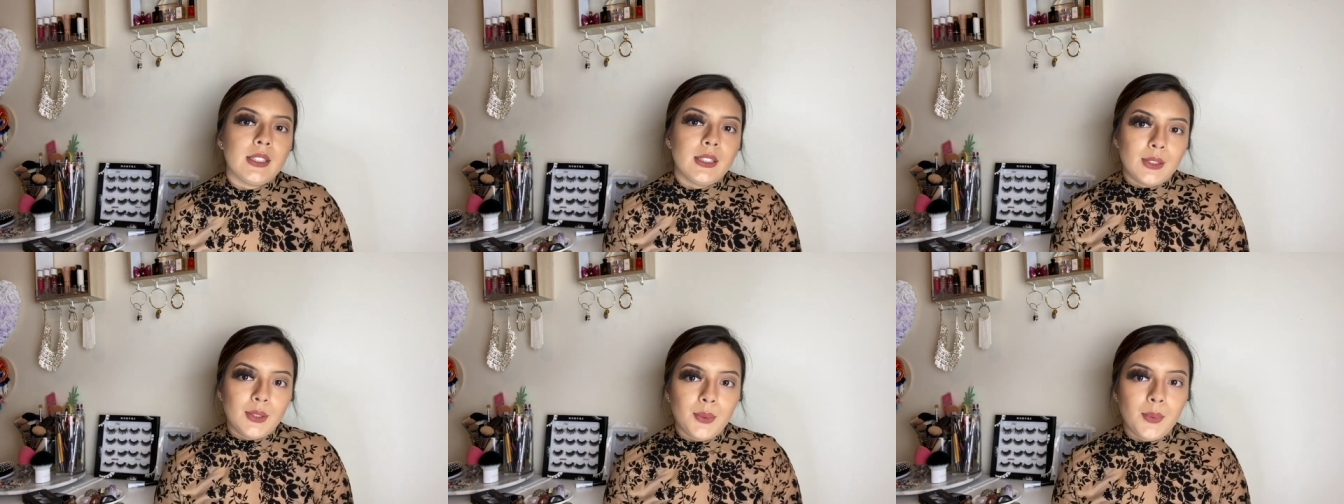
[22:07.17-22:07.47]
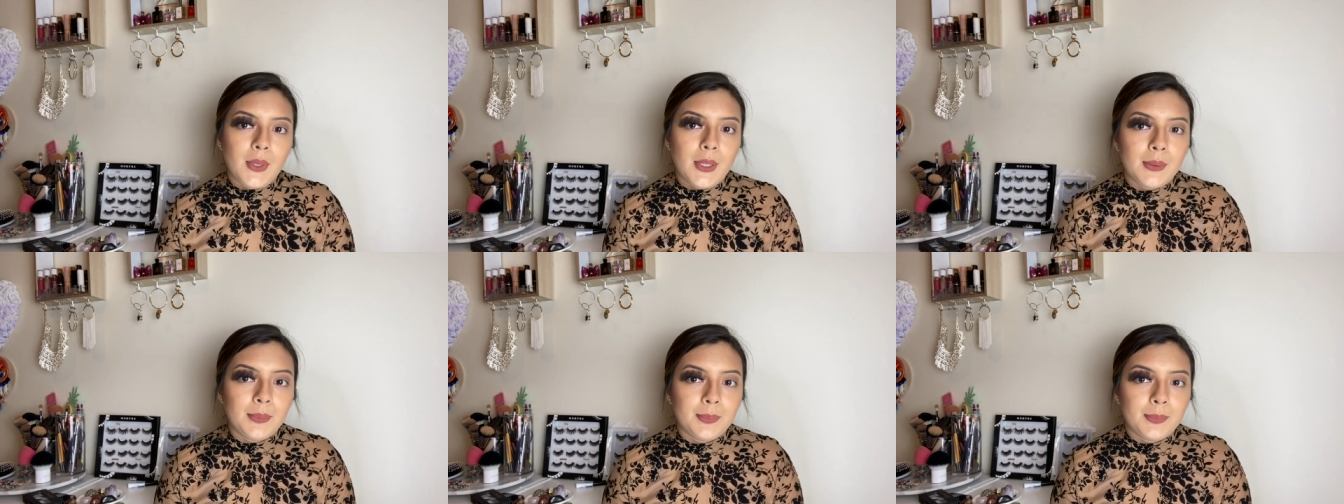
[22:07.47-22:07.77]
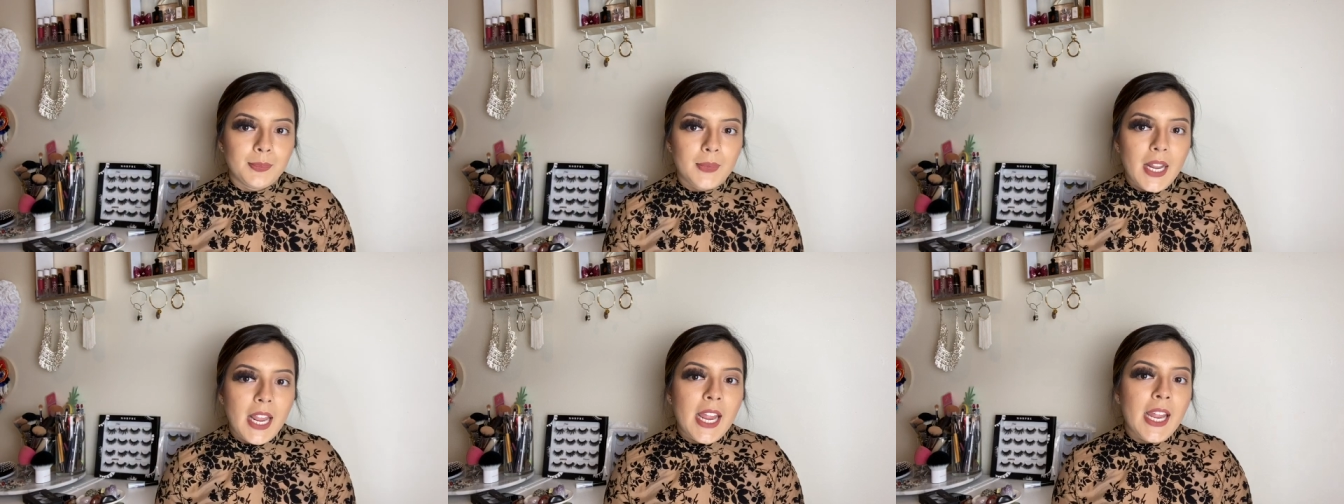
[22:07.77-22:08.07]
this one
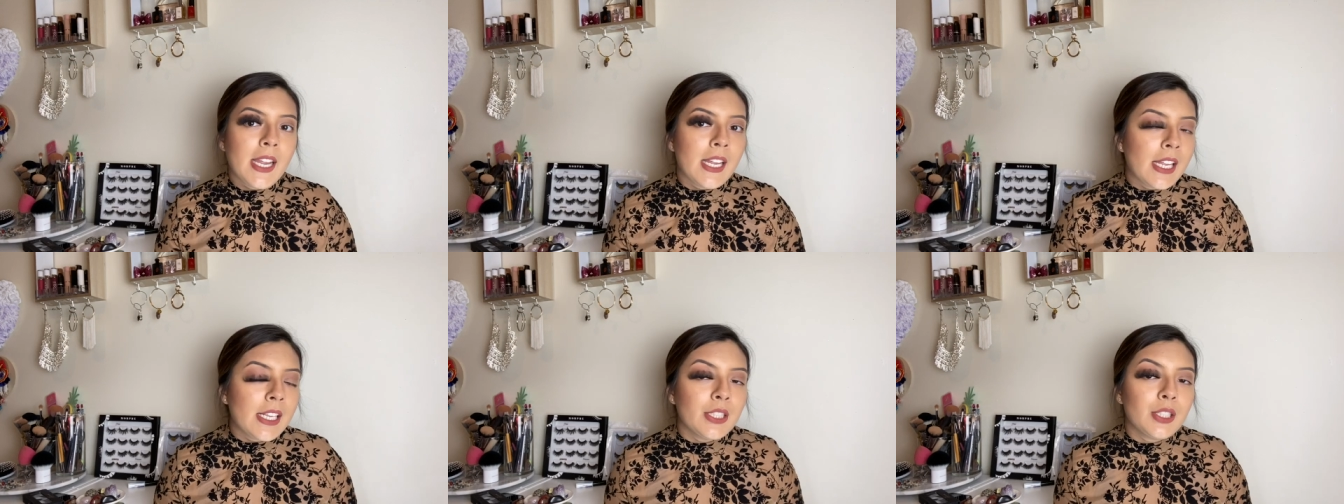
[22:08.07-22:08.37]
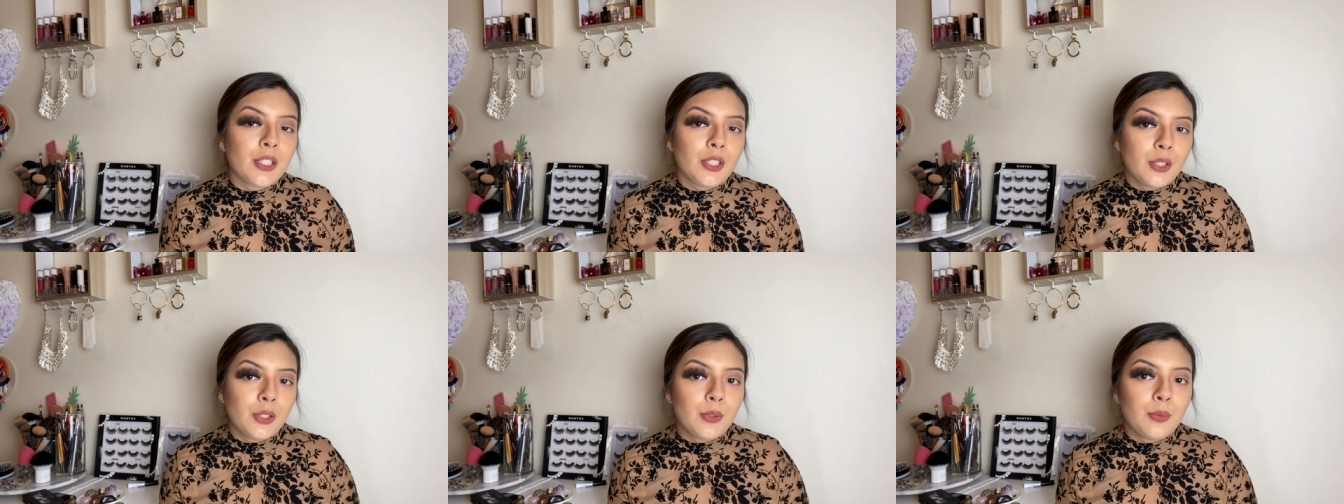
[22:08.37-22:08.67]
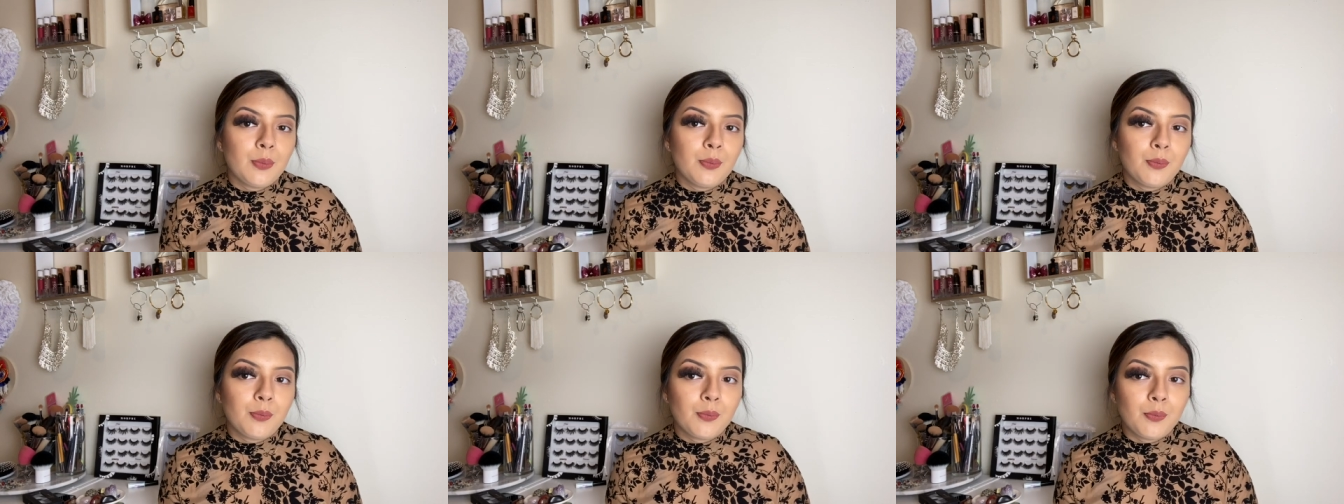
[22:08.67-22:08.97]
and just
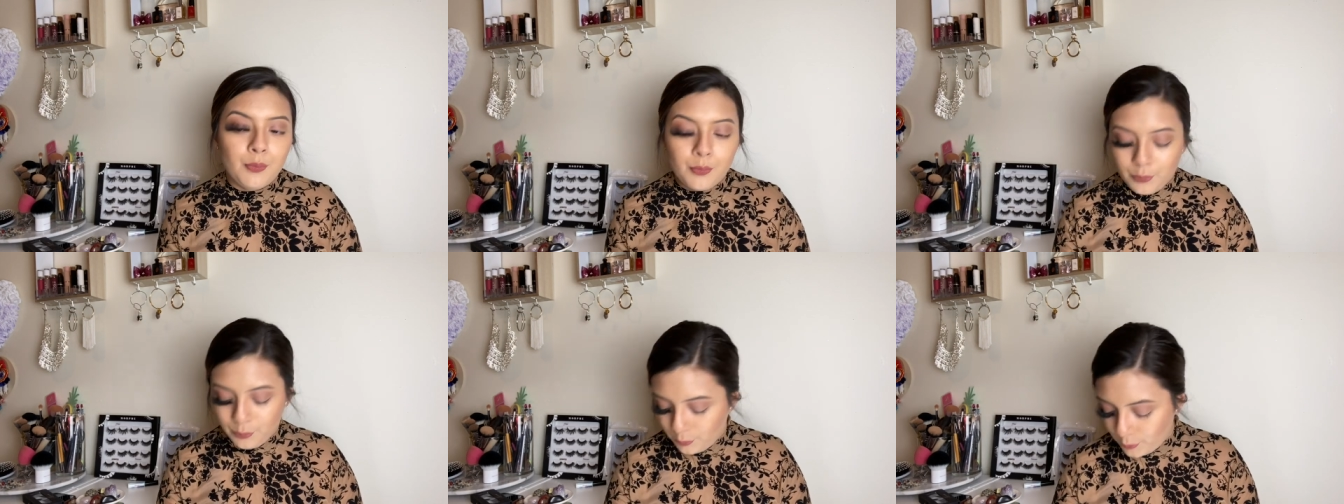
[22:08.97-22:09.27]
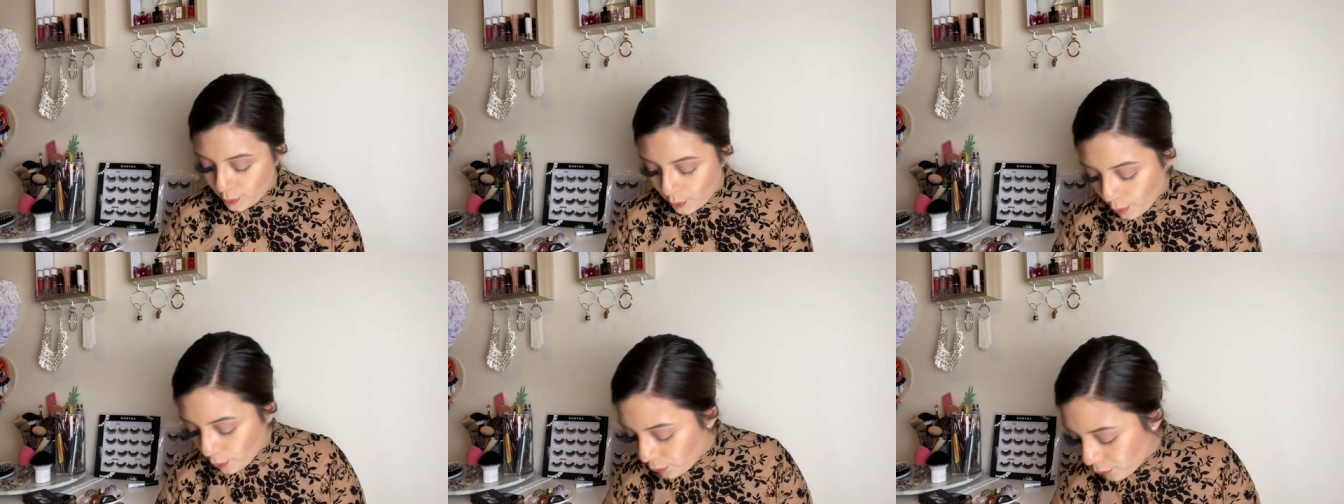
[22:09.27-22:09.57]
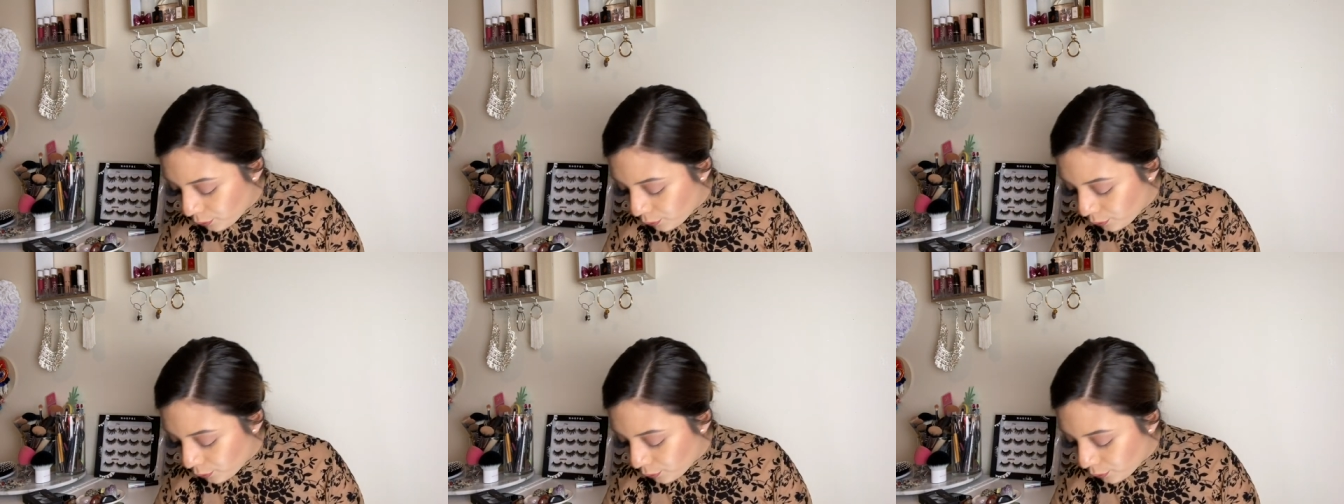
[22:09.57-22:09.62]
go